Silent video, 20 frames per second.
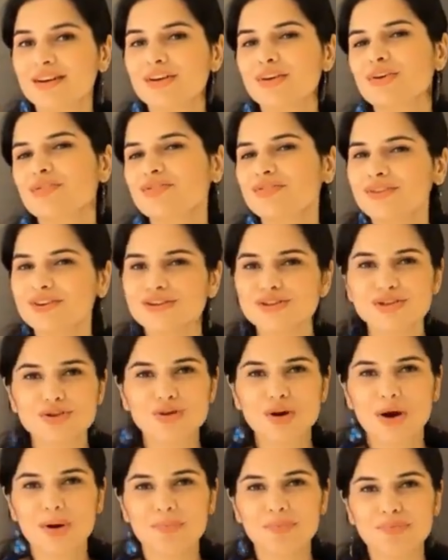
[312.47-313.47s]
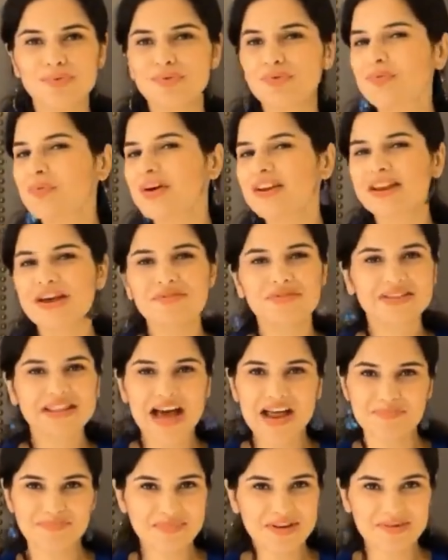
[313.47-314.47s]
your first job, whenever
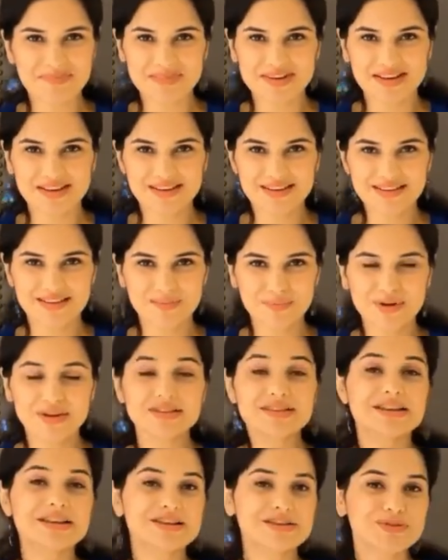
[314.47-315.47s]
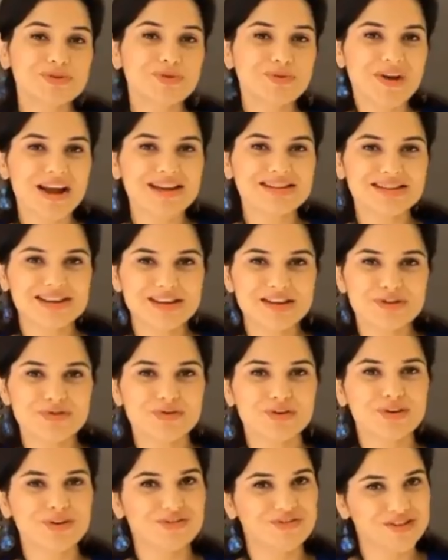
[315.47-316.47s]
that may be, because there's no right age
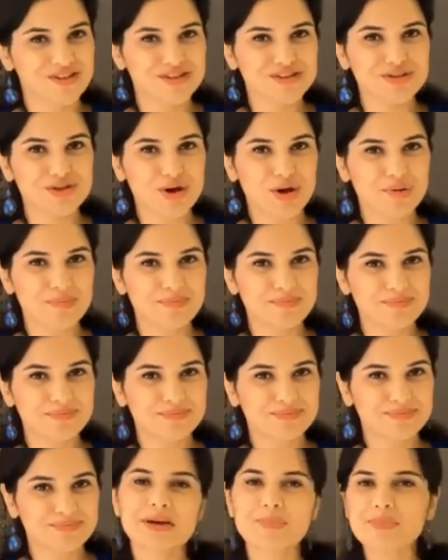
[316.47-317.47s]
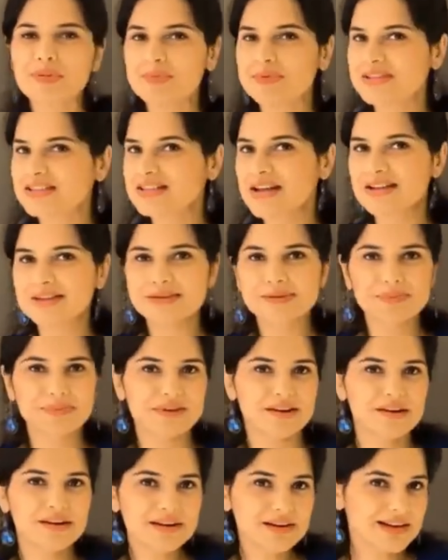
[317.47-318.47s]
for your first job. Some people start
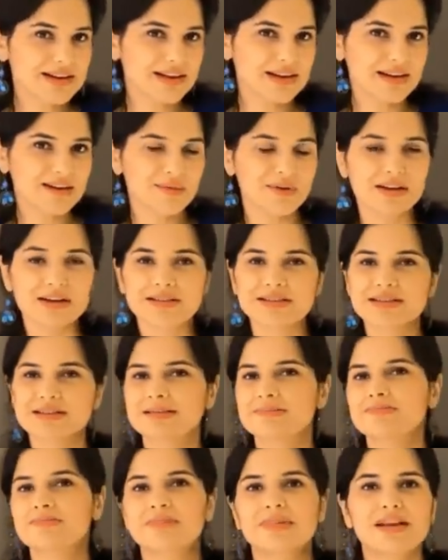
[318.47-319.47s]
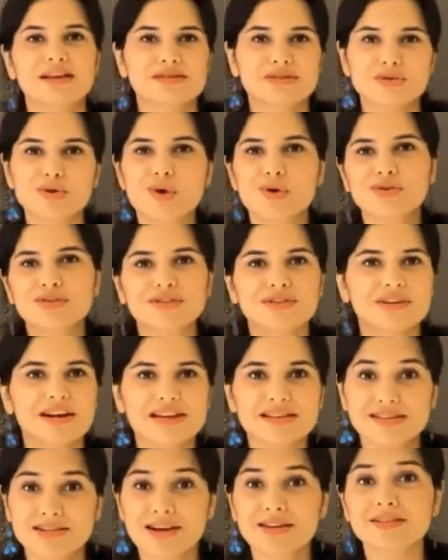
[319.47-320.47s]
super early, whereas me as a doctor,
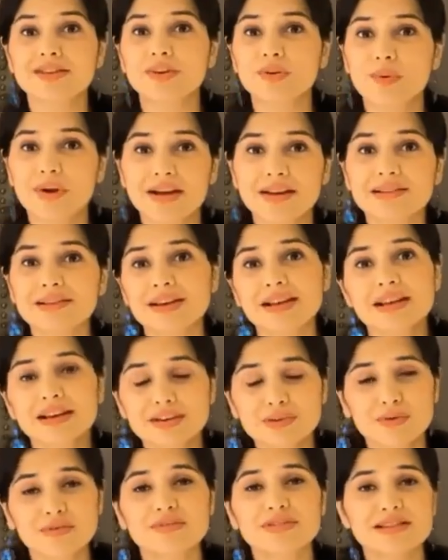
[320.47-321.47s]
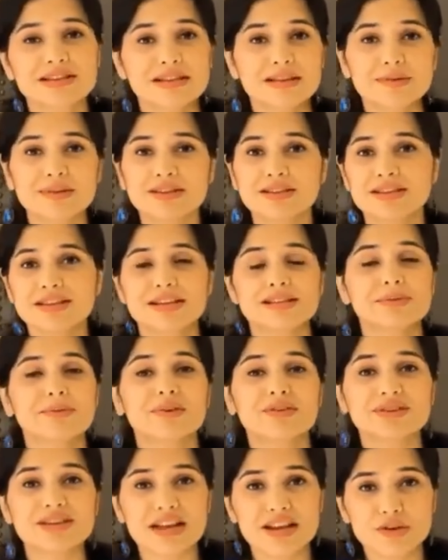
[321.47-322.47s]
I started quite late. Obviously, it takes
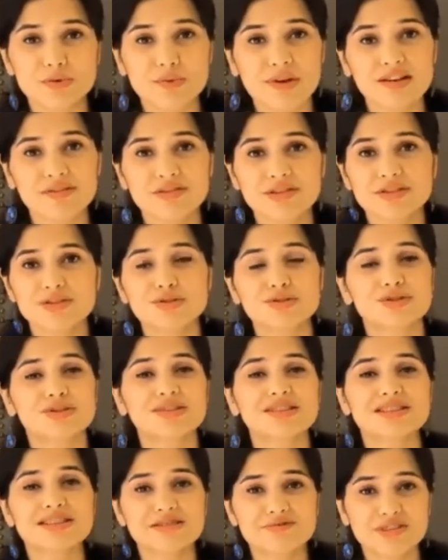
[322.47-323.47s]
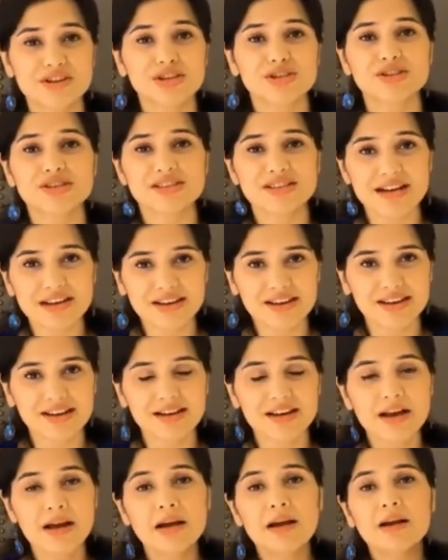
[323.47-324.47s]
about ten, twelve years to just finish
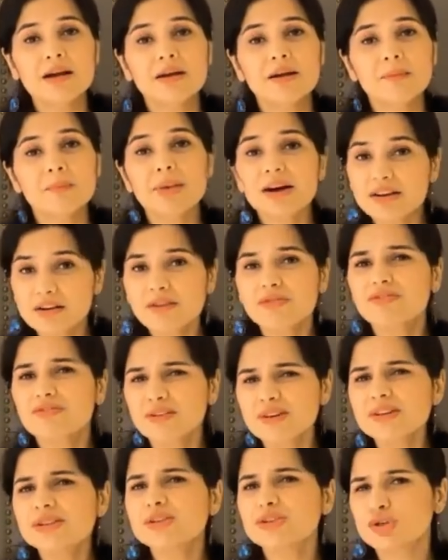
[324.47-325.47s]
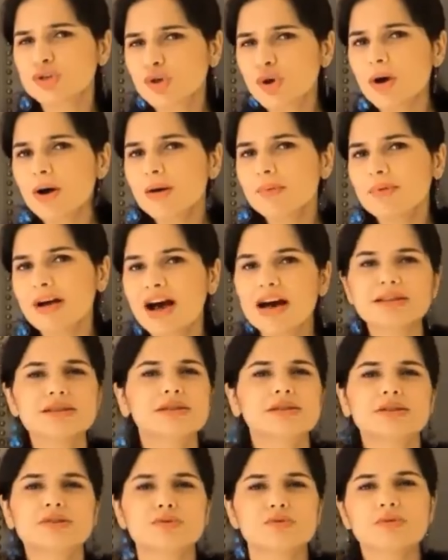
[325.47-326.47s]
studying. But a first job has
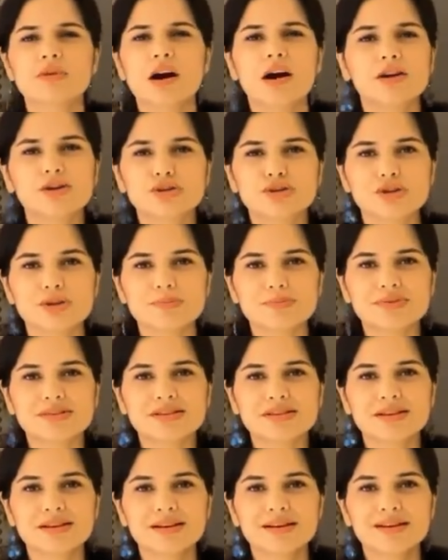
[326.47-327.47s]
its own hardships.